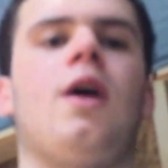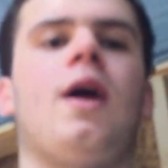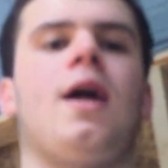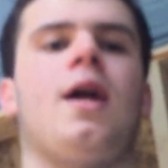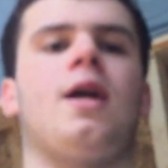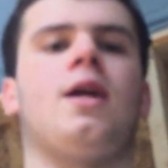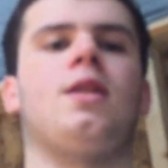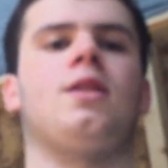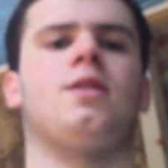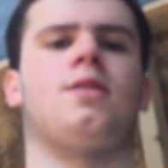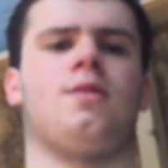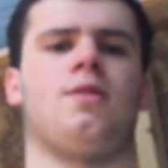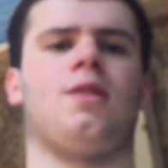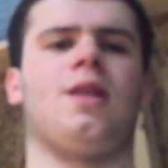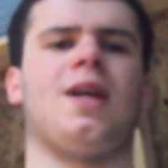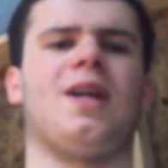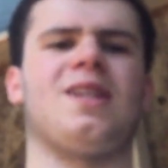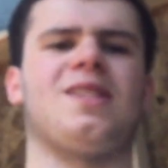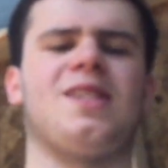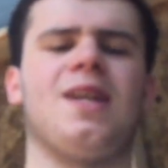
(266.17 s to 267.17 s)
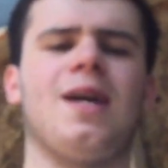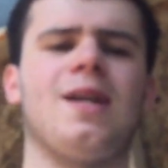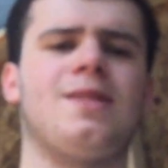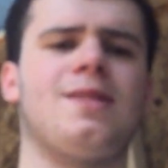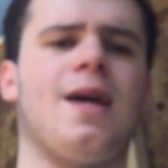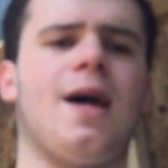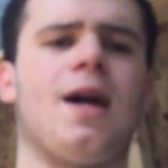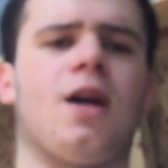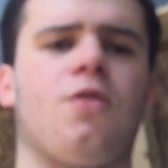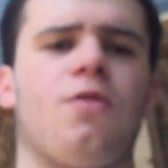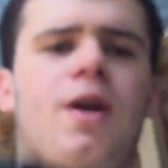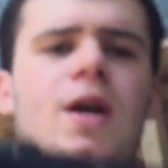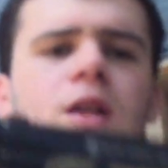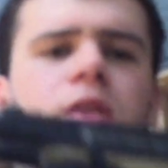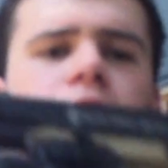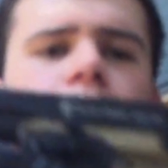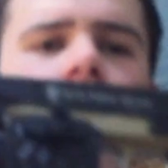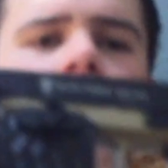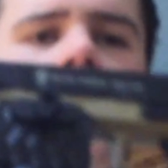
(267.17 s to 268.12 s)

And like I said, tack rail, you